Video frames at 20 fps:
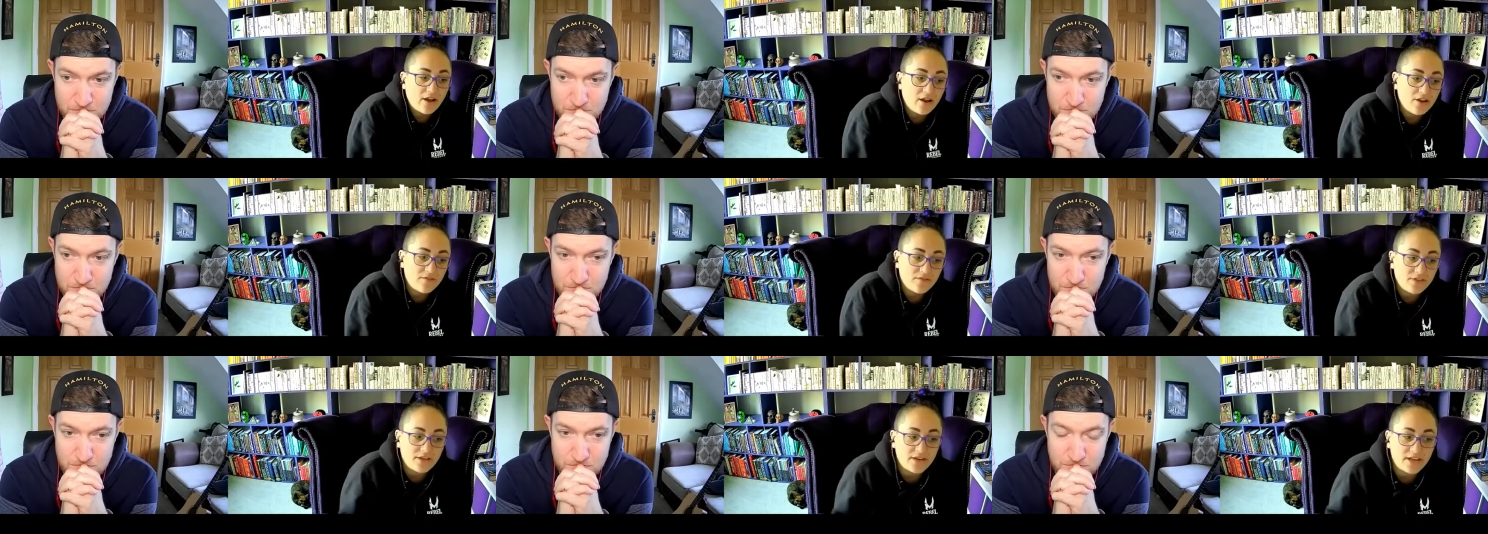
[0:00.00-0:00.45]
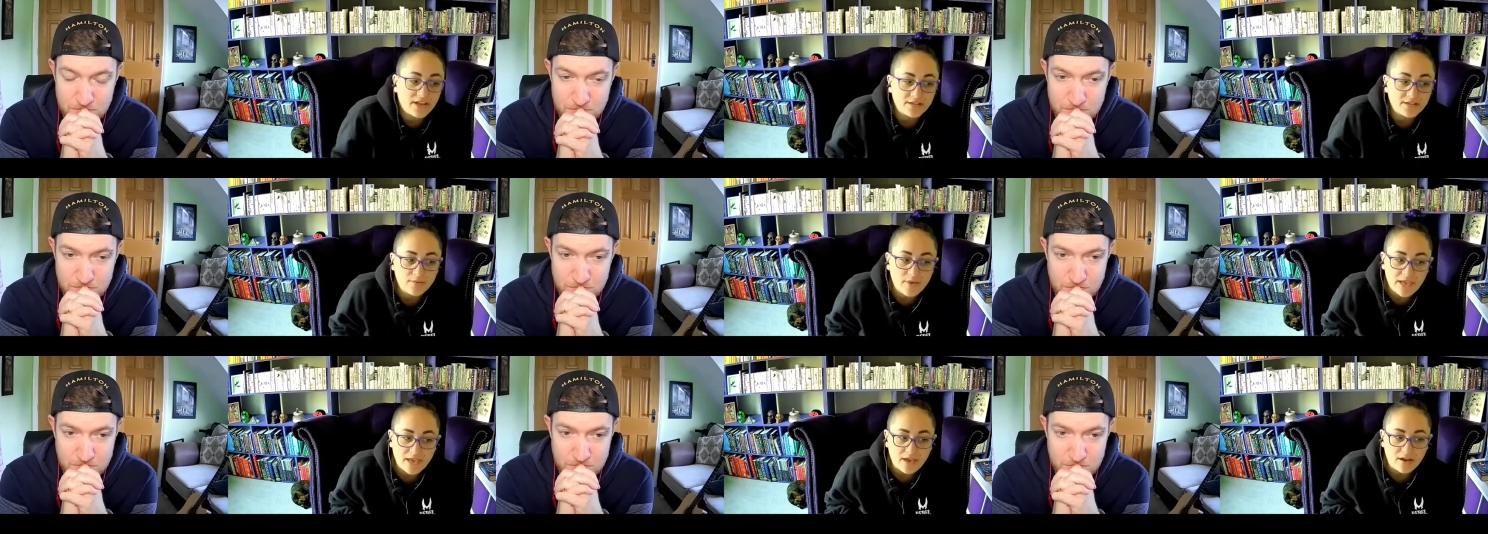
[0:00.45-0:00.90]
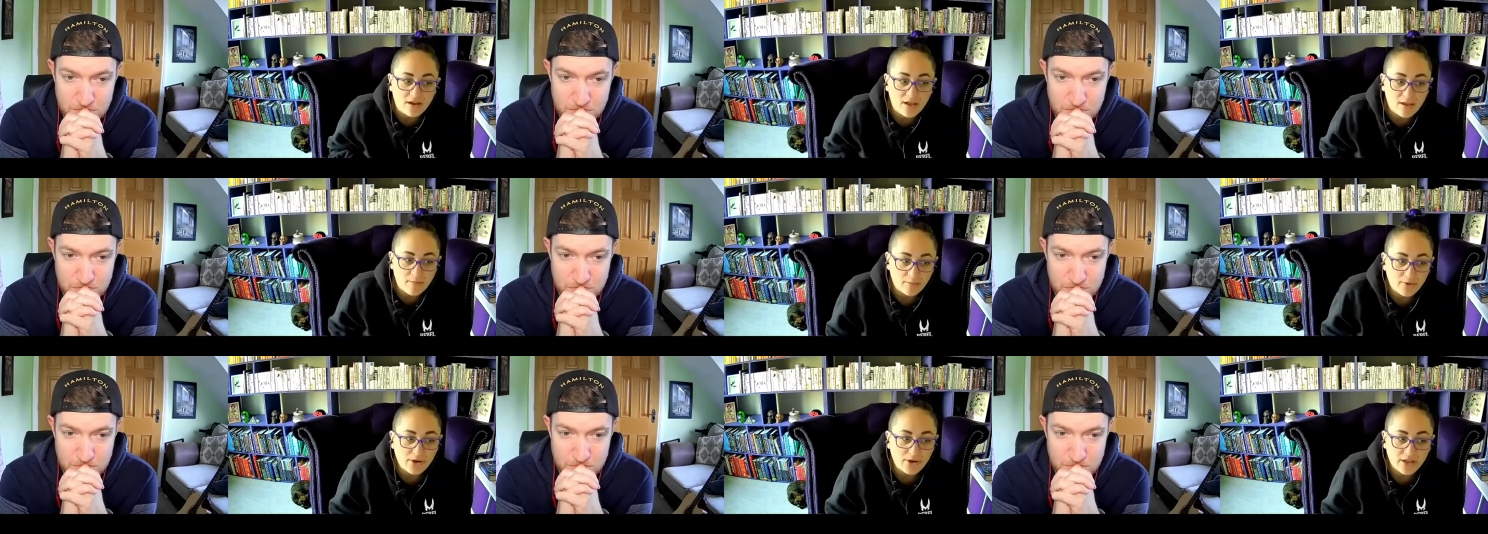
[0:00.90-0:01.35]
Speaker 1: over the next week I
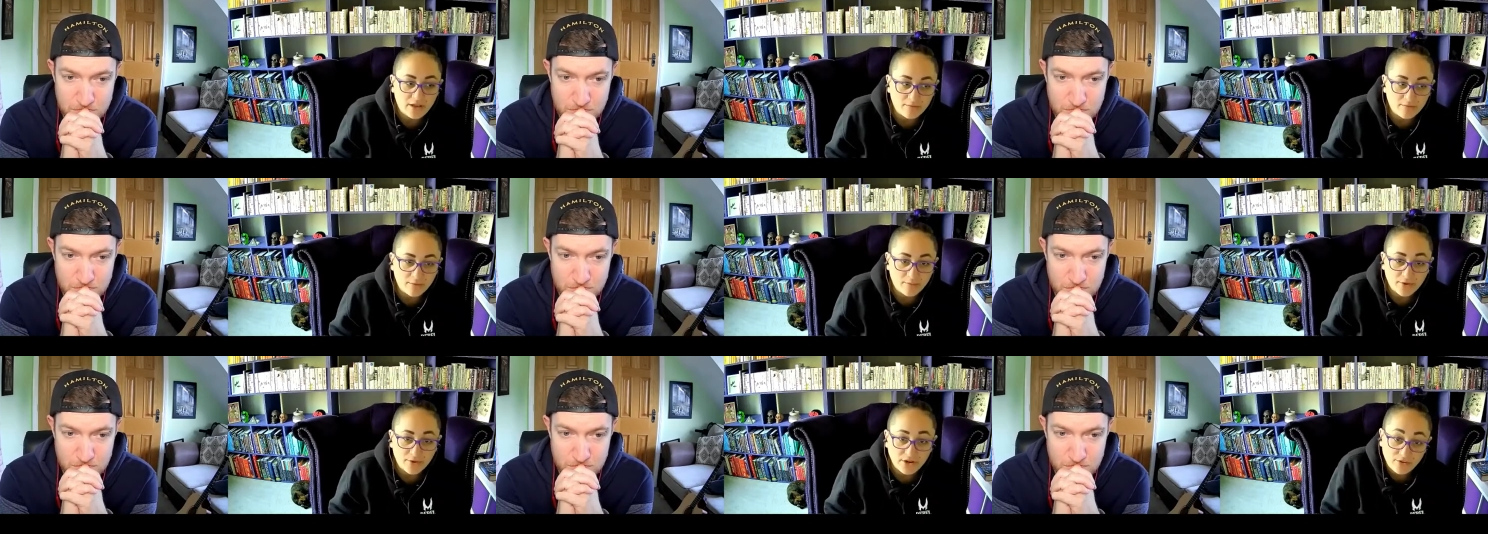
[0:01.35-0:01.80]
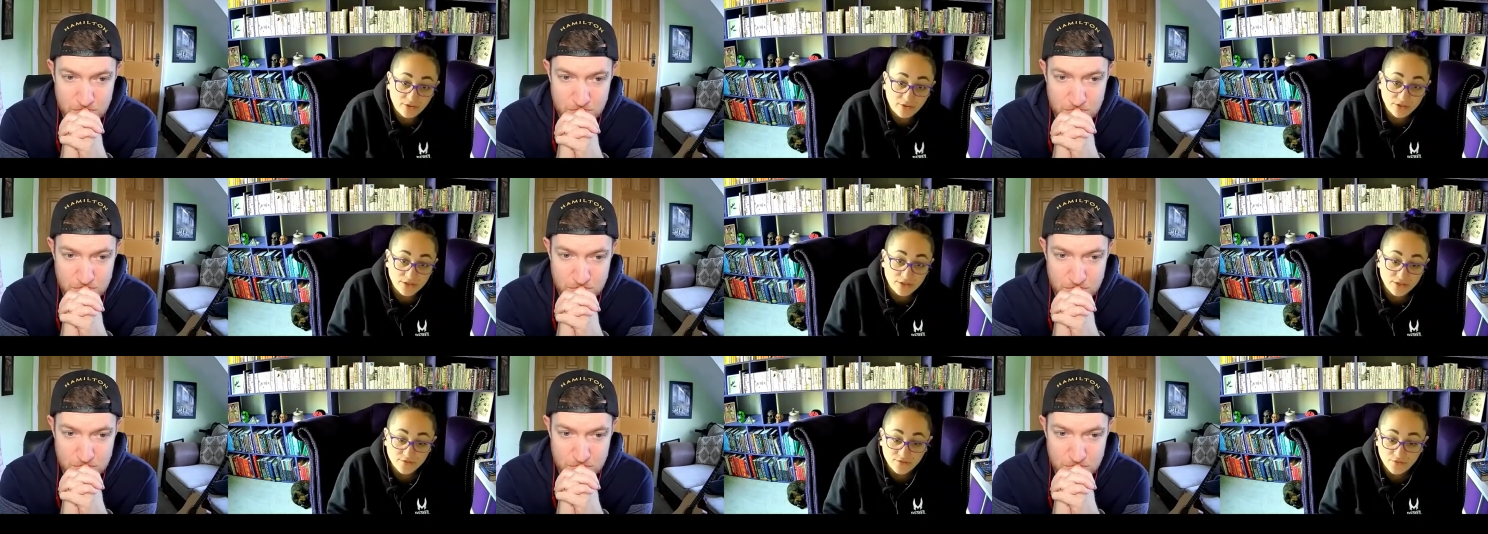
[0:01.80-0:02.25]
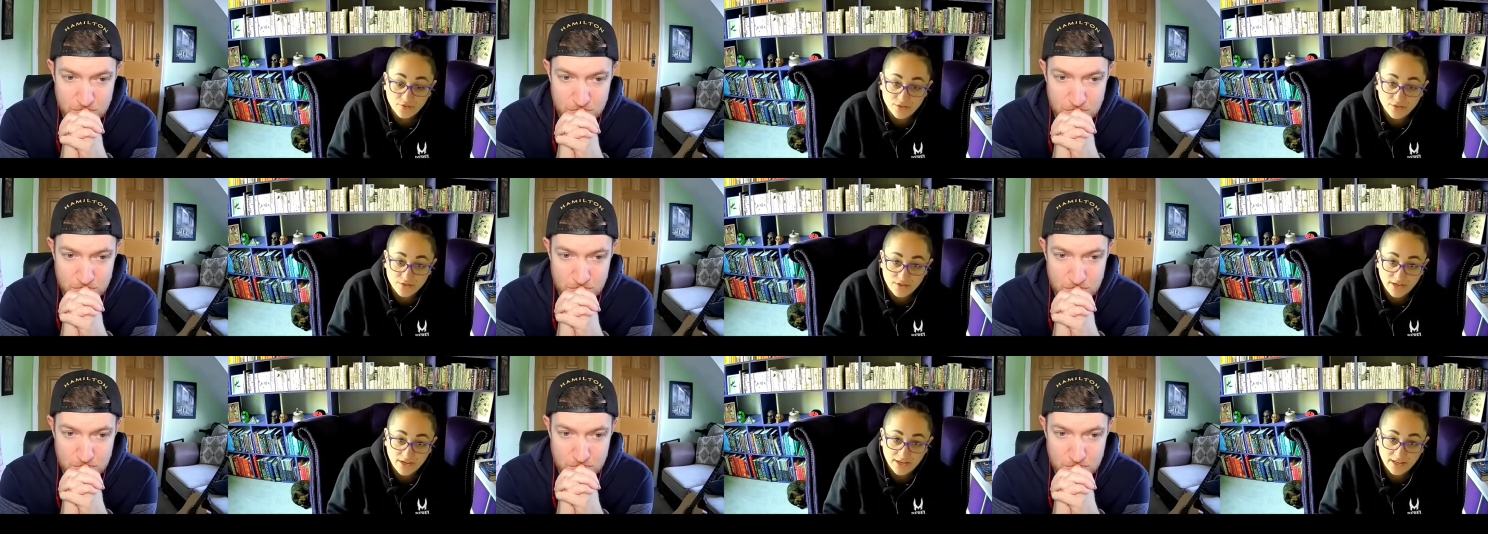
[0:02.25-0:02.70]
am putting up the pre-orders for
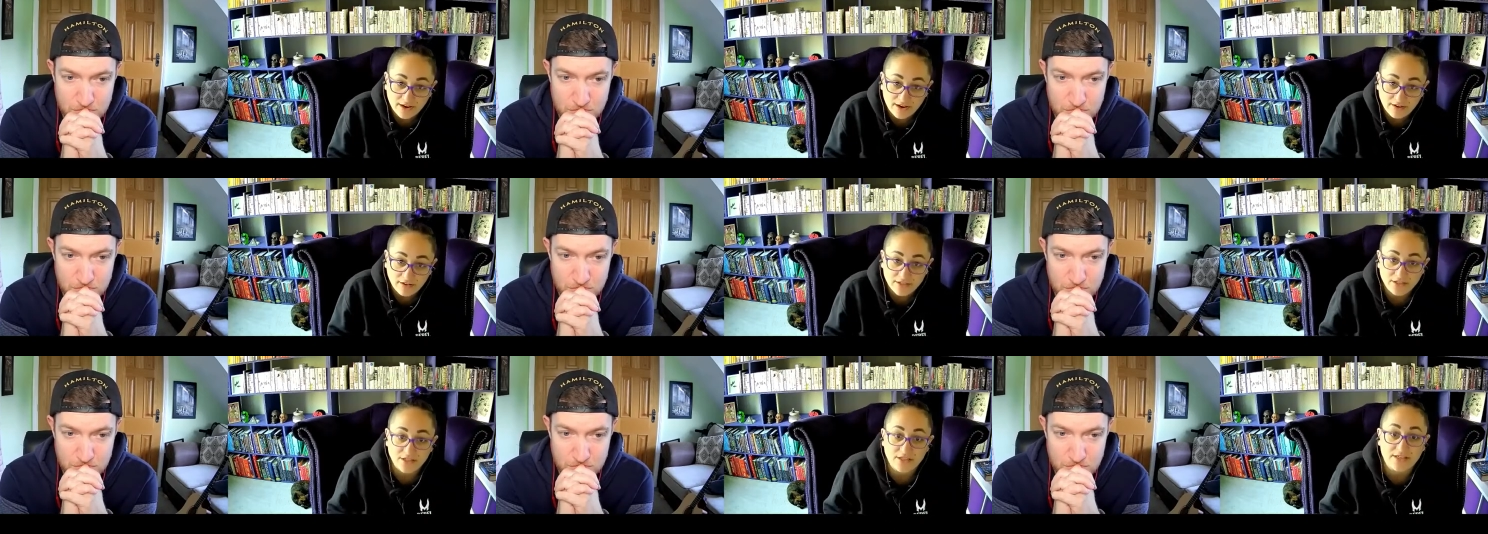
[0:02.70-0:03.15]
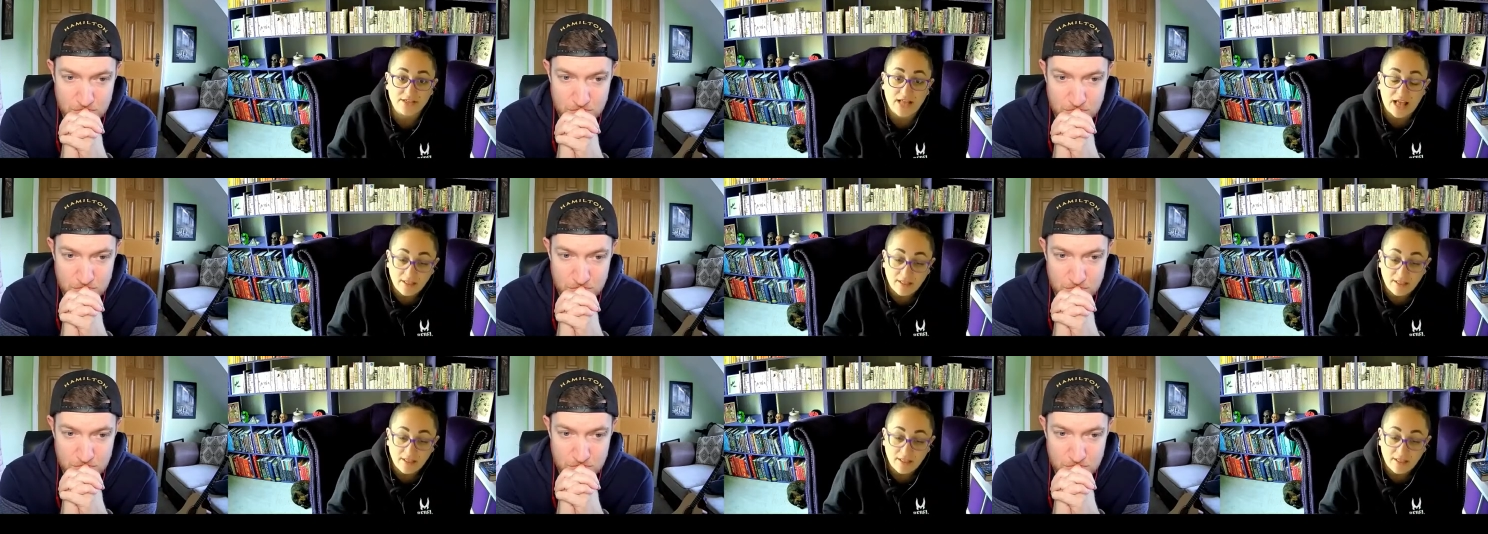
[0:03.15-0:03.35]
side characters